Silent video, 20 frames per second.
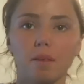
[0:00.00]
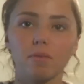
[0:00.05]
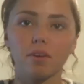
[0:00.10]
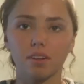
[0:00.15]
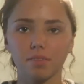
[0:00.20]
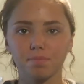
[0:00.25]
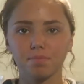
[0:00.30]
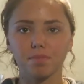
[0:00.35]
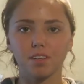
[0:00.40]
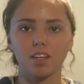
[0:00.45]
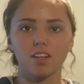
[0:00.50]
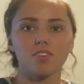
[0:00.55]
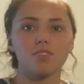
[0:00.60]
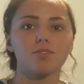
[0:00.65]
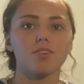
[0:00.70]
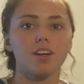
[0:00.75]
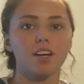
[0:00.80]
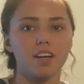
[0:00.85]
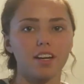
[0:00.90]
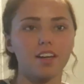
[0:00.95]
Well,
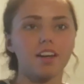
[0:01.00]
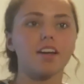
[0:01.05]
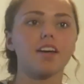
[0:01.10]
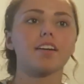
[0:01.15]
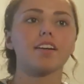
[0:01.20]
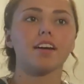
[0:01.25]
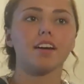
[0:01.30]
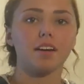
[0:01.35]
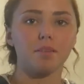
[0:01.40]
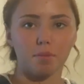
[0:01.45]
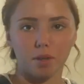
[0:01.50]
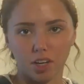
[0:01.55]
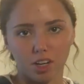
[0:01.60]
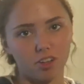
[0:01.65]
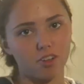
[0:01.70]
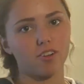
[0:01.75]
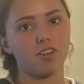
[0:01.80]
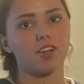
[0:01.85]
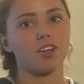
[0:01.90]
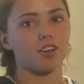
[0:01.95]
dinner's ready and I'm
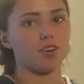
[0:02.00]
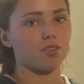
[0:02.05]
hungry